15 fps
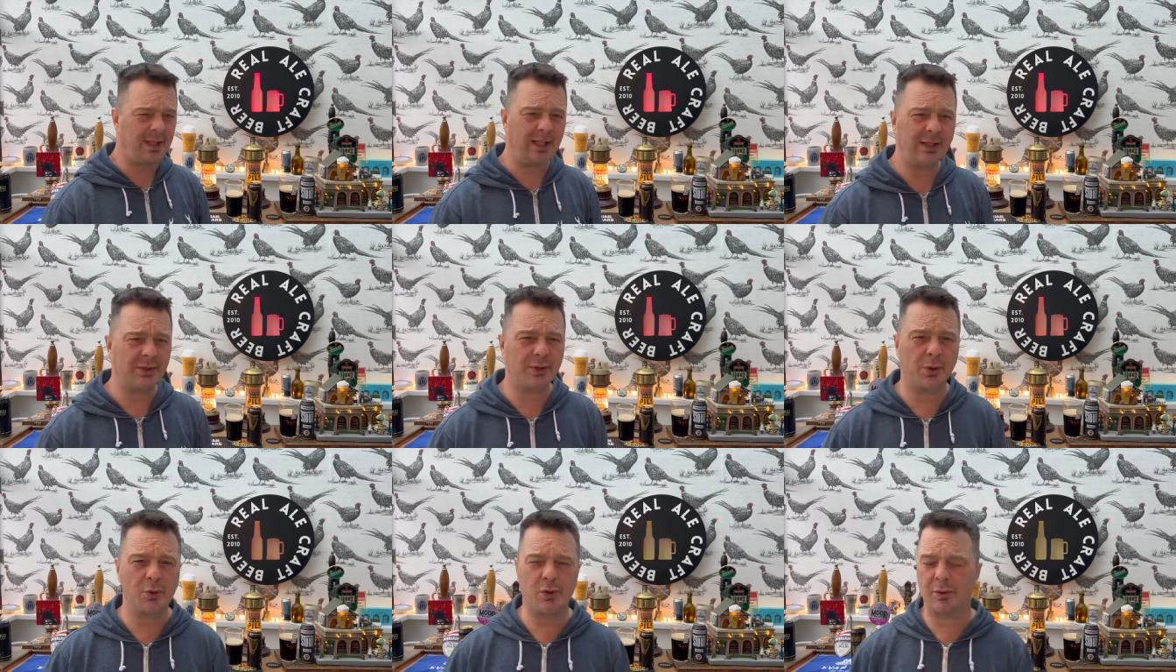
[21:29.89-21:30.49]

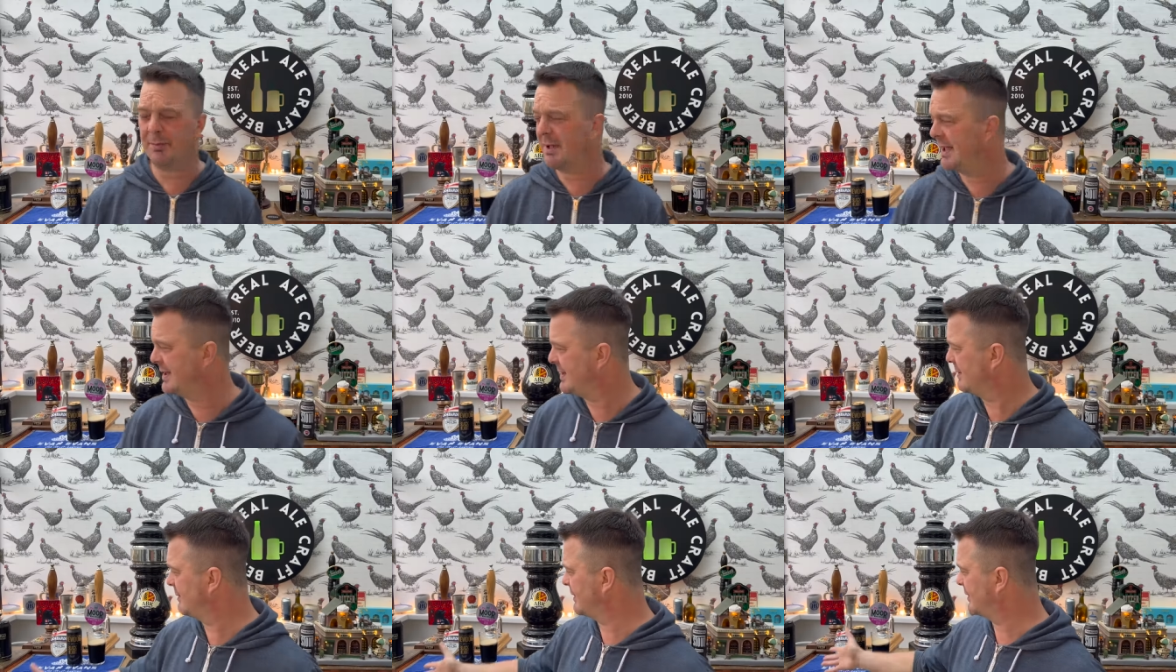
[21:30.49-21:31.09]
Social
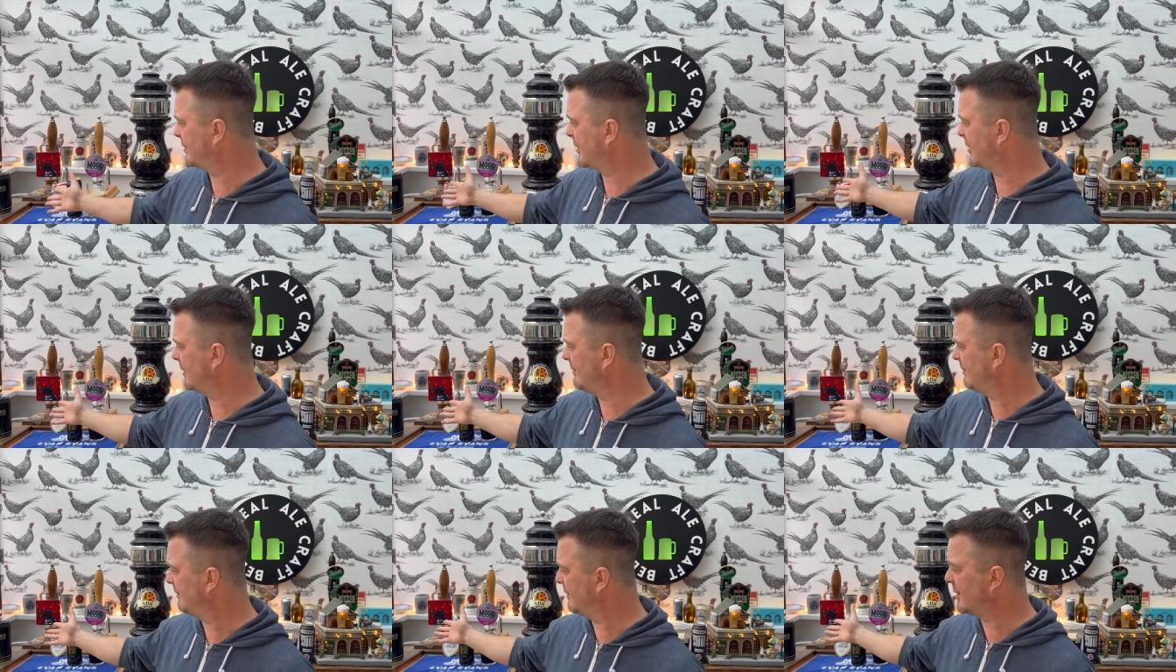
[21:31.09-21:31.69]
media with
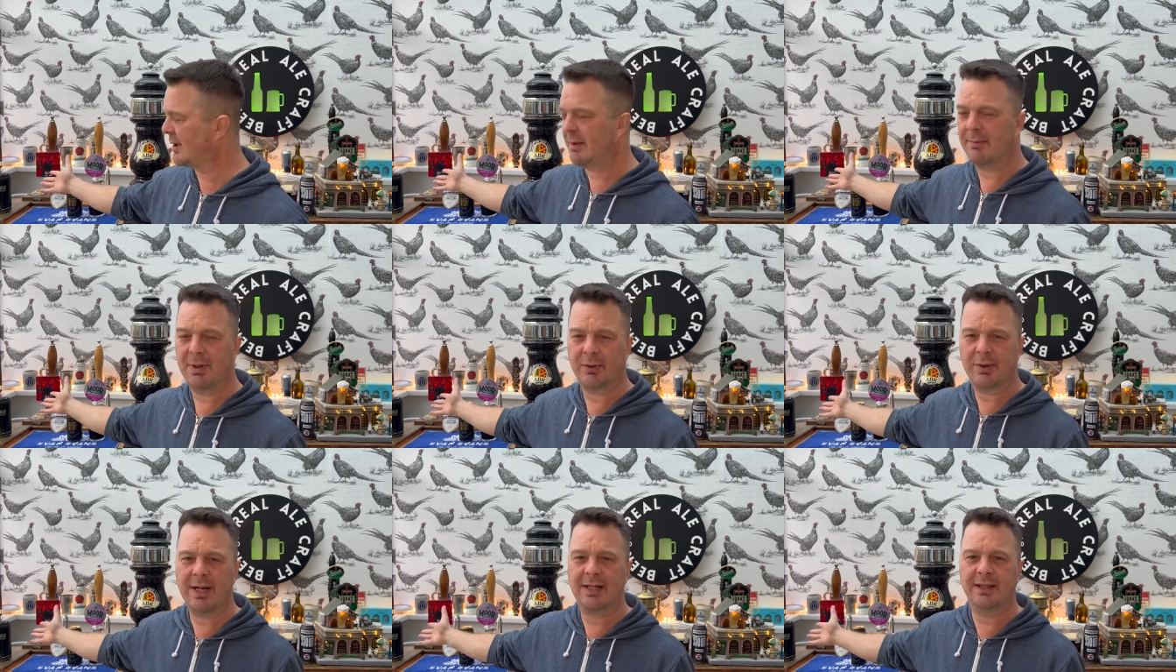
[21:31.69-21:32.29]
Colin Colin
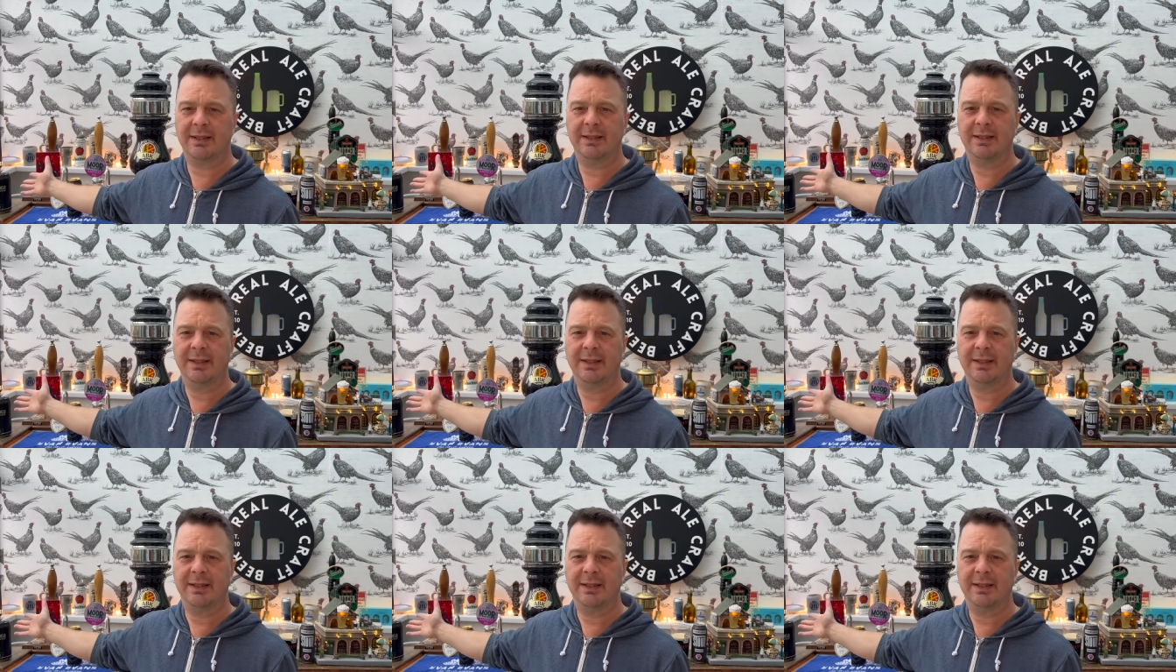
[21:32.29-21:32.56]
McGregor,